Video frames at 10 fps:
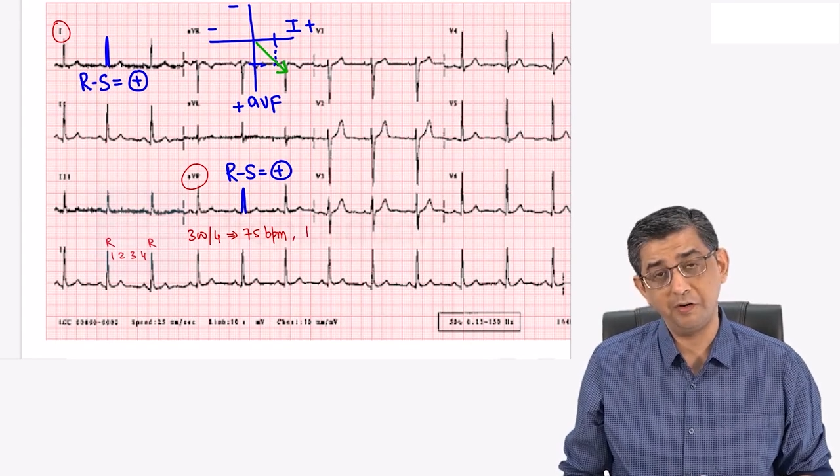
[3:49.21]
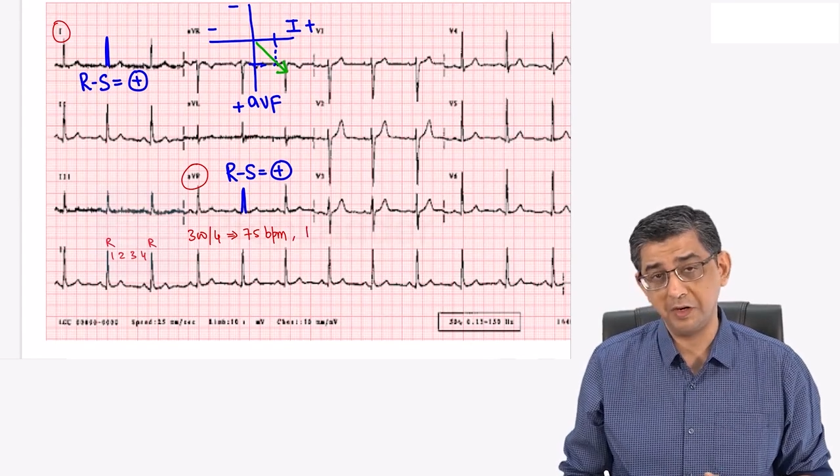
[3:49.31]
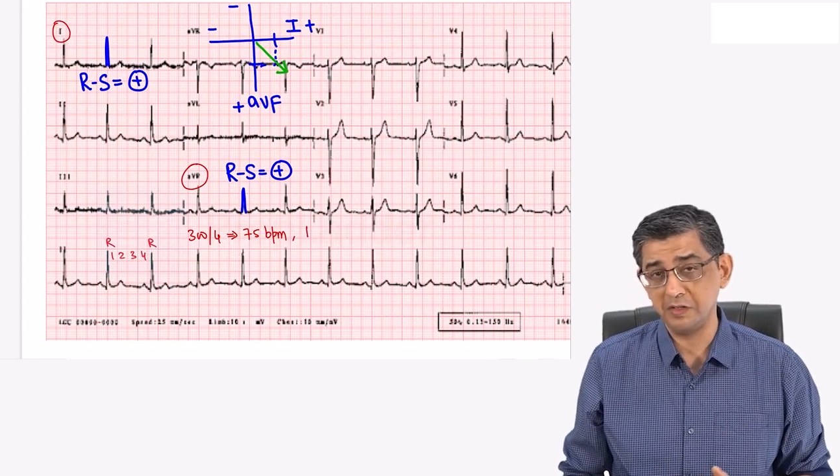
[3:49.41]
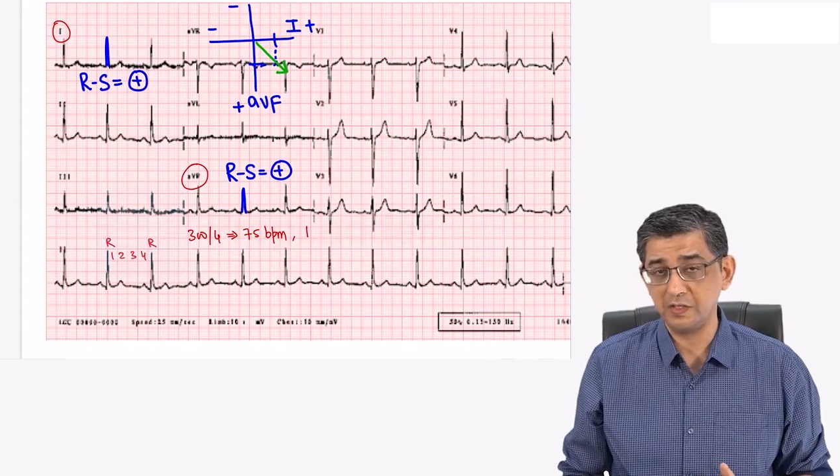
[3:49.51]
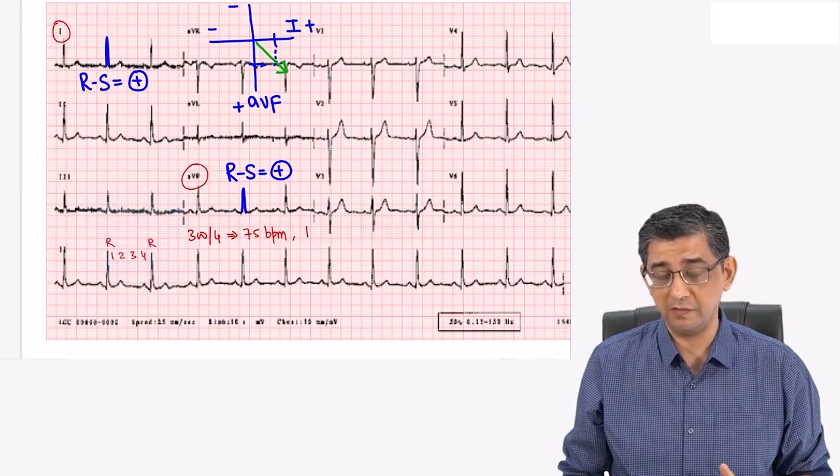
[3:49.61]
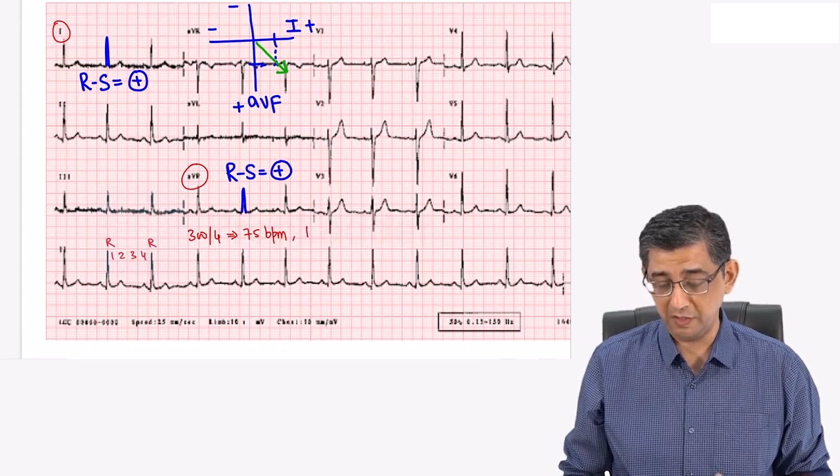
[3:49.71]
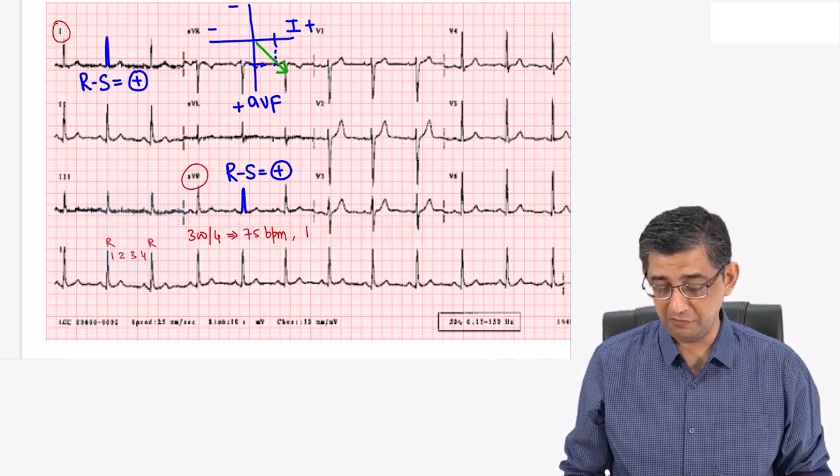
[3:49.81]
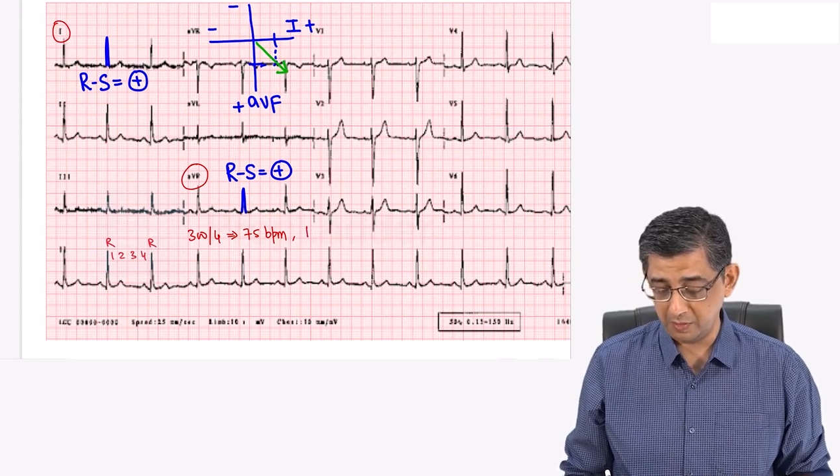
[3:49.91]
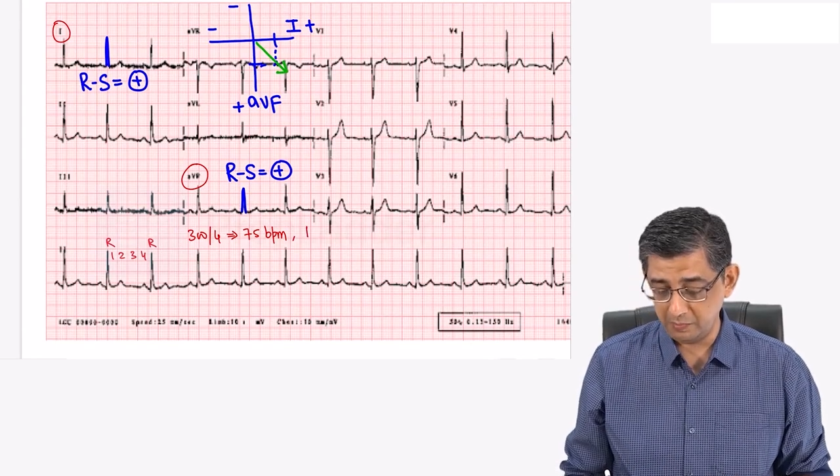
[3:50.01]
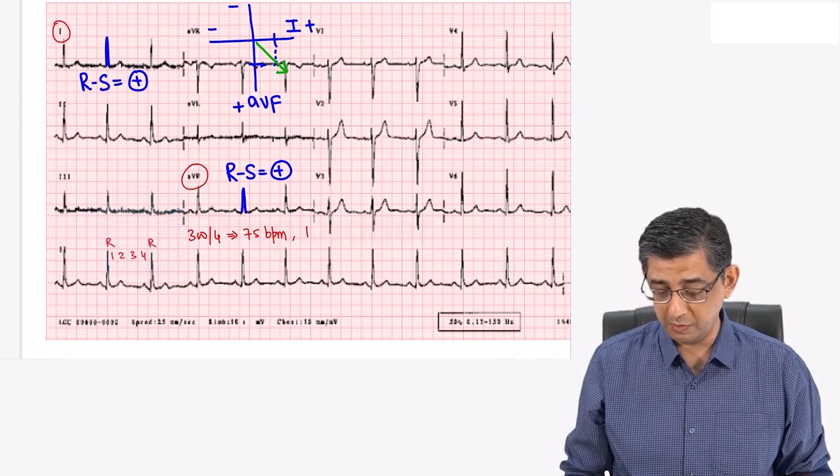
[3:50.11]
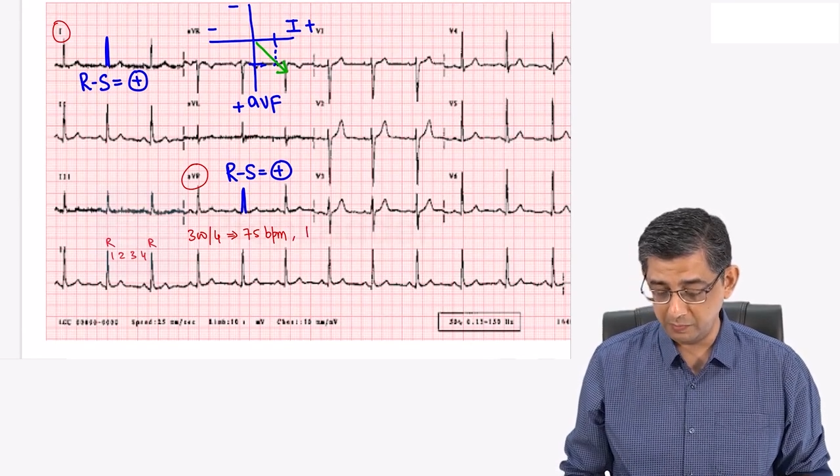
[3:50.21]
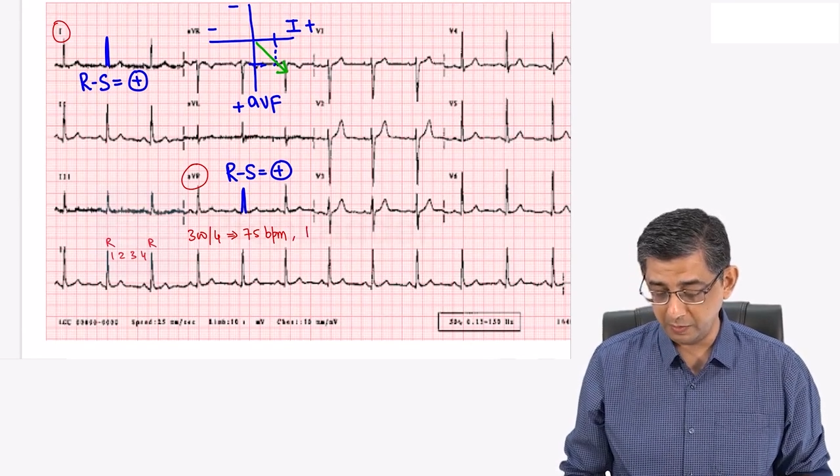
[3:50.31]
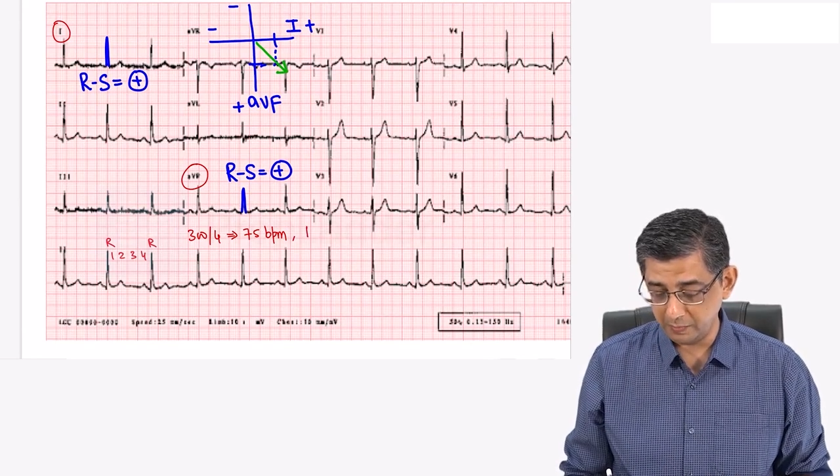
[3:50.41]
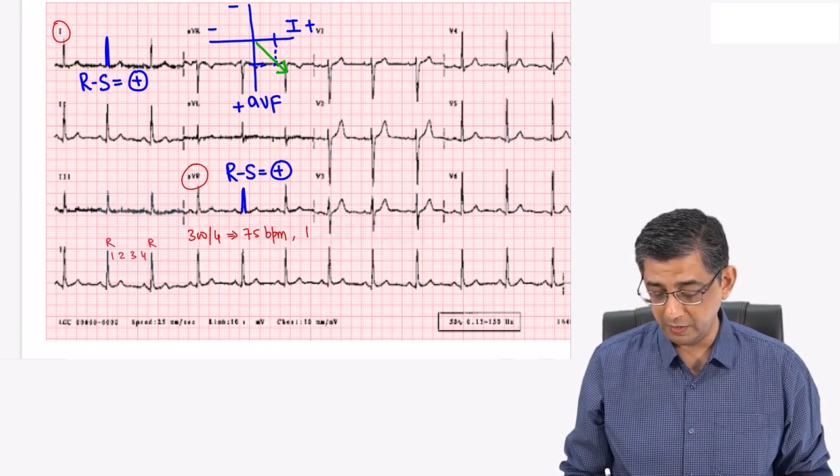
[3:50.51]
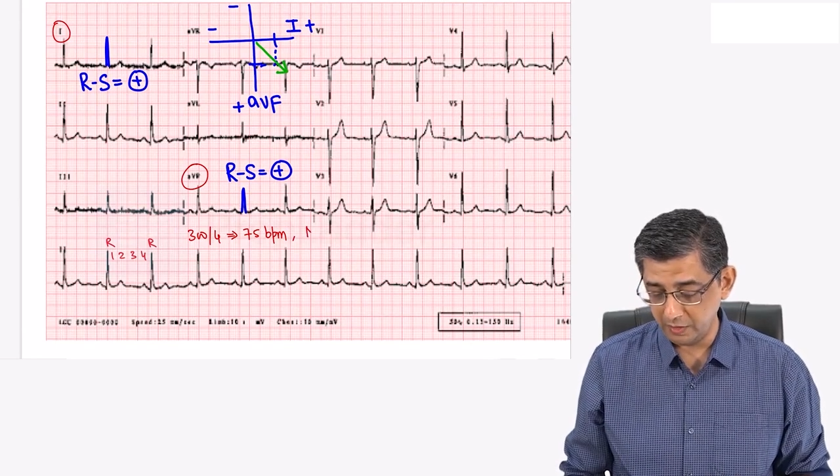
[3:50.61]
rate of 75 beat
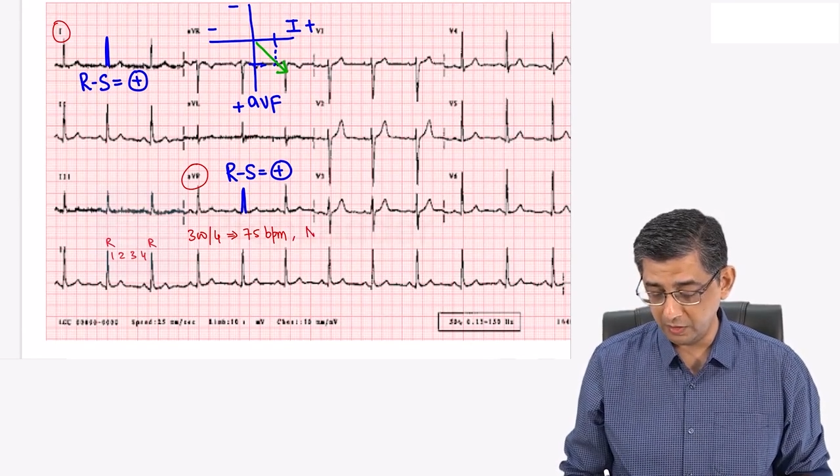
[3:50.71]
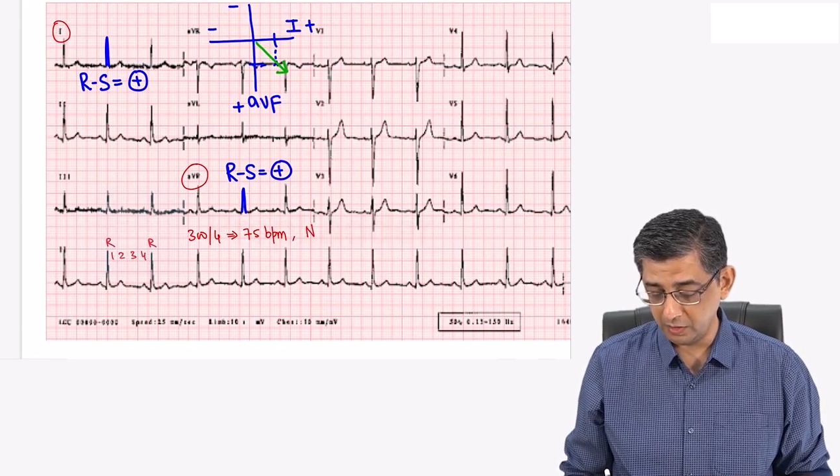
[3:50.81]
per minute